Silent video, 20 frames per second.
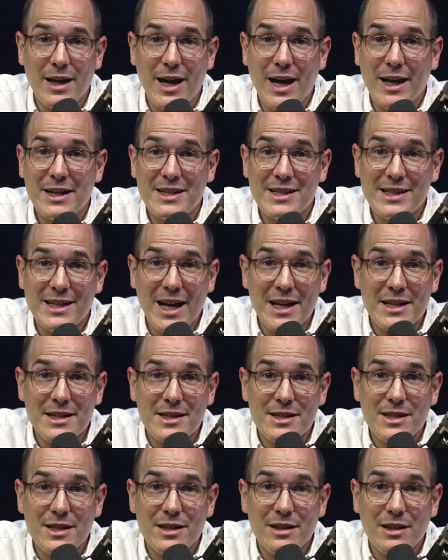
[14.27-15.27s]
Alex
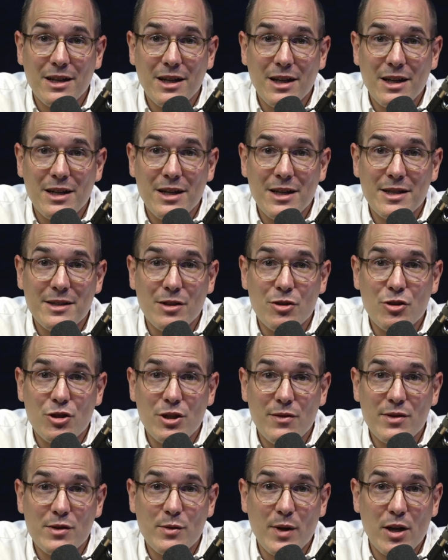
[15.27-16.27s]
Gladstein, he's the
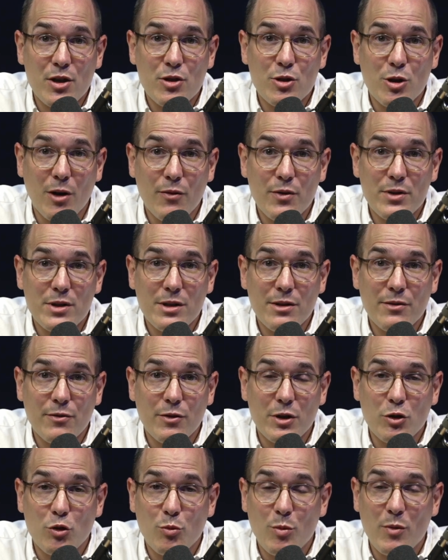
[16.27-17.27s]
Chief Strategy Officer for
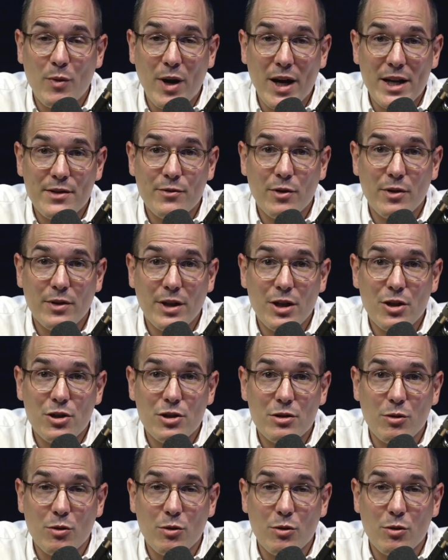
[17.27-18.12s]
the Human Rights Foundation,